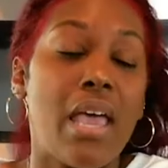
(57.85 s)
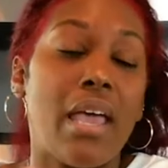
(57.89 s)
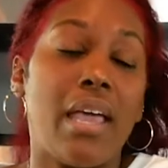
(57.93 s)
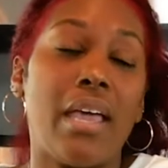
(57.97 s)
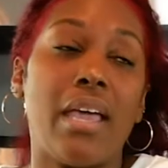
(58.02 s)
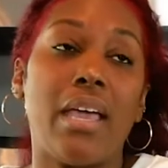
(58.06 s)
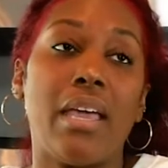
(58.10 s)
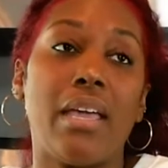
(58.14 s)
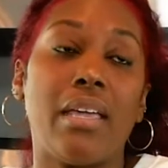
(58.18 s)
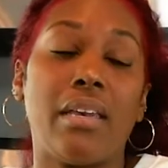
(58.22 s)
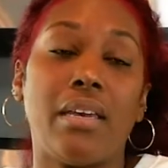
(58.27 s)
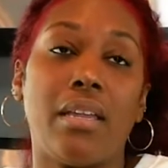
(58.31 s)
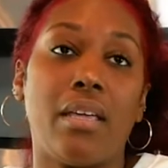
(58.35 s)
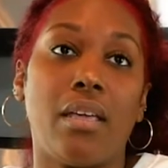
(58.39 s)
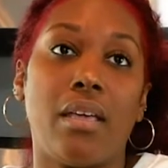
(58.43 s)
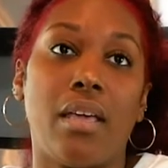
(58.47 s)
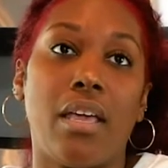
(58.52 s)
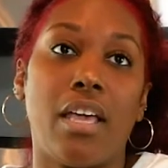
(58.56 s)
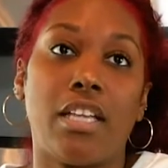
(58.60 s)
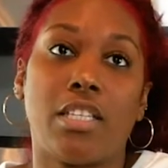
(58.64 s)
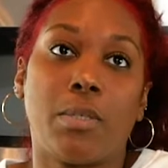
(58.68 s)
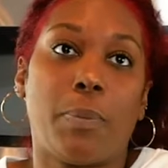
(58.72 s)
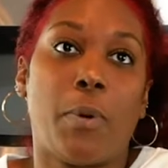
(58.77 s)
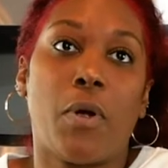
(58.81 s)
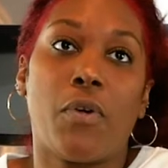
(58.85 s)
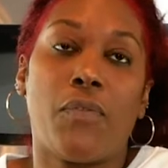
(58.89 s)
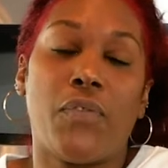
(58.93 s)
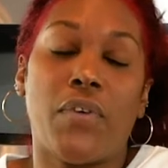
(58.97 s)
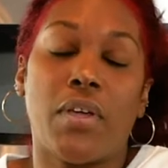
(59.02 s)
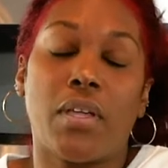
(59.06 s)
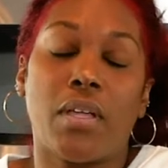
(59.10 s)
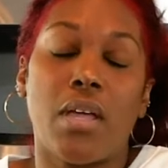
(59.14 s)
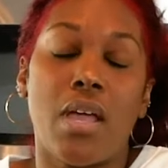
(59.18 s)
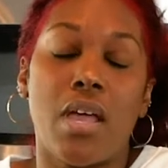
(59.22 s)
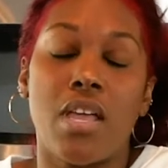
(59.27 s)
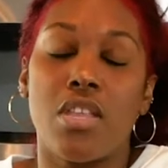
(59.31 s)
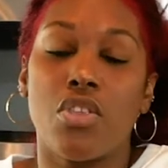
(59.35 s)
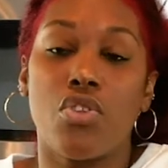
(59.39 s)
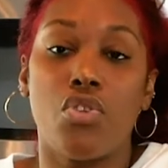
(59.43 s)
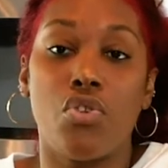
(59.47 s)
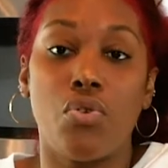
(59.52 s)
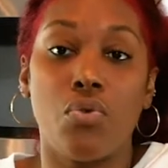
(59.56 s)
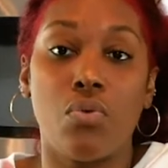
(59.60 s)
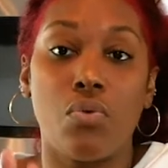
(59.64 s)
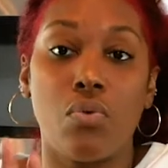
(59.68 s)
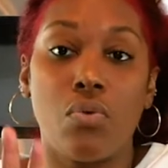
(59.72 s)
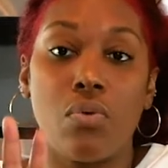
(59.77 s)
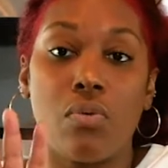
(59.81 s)
And it's perfect. And
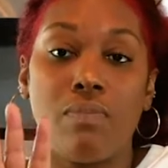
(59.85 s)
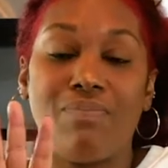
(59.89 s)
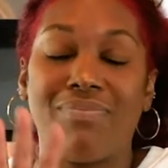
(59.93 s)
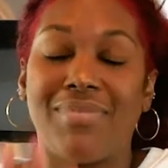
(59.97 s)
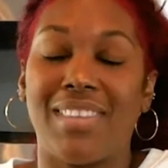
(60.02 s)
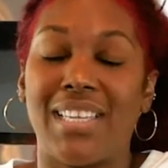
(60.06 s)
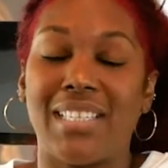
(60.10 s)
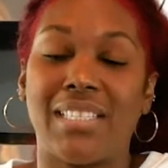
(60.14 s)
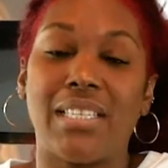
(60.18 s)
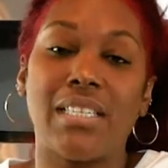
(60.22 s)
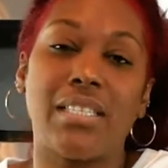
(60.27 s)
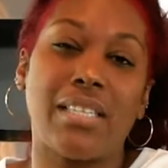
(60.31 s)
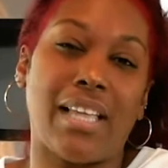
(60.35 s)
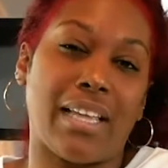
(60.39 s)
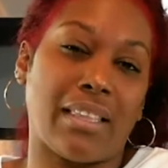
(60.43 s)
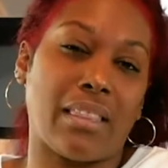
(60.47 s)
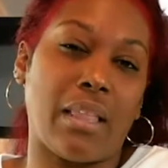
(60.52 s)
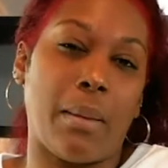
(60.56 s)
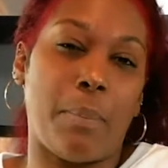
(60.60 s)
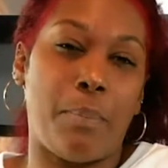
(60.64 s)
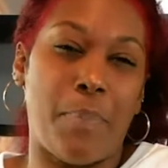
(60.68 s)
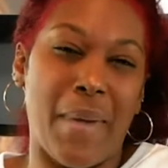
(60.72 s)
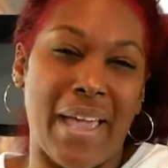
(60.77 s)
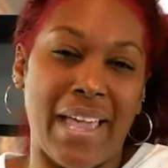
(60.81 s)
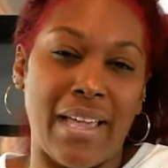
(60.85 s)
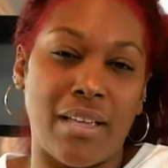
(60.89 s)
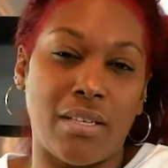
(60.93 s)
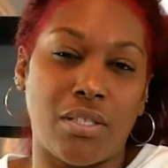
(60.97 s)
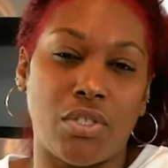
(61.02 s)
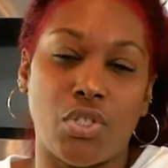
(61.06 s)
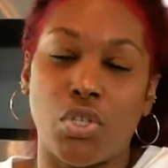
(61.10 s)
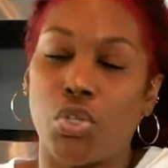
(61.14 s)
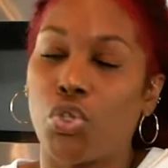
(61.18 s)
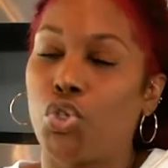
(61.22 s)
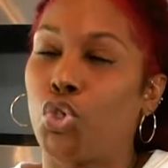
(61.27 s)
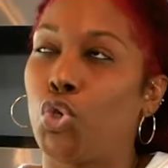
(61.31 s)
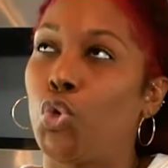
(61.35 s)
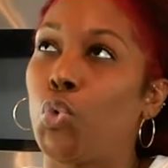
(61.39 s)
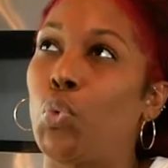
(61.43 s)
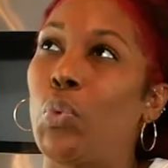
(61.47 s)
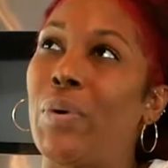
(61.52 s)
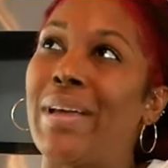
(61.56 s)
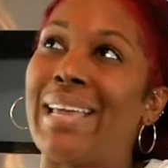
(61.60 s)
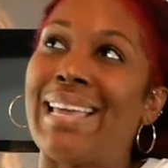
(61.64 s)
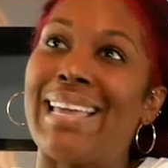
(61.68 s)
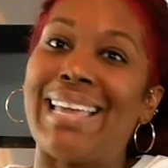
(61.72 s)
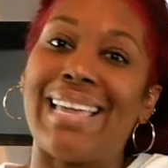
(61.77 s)
this is like the base to